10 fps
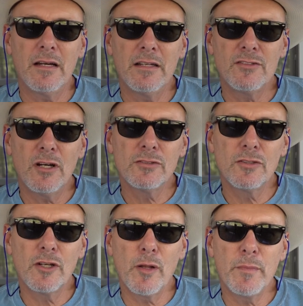It's
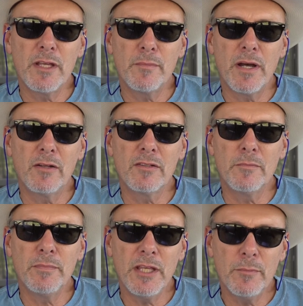also going to be about
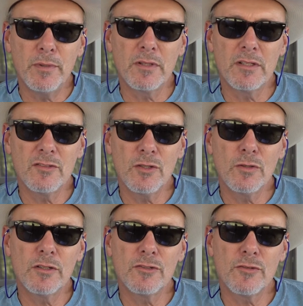the people, because the
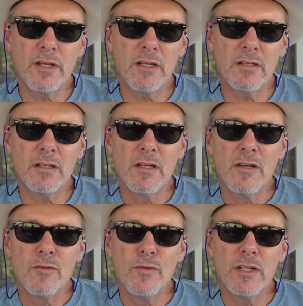Oregon Trail
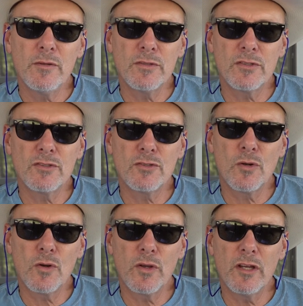really was a
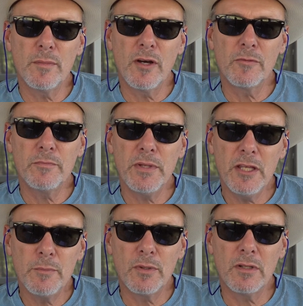story about
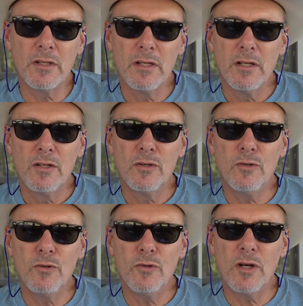people
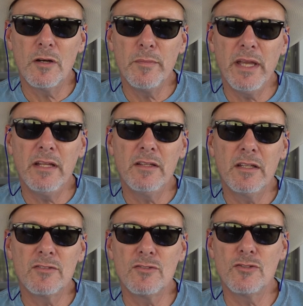who made
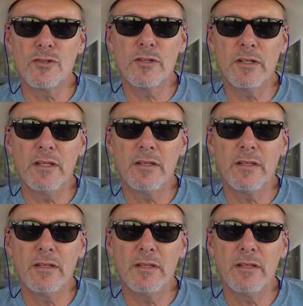this journey.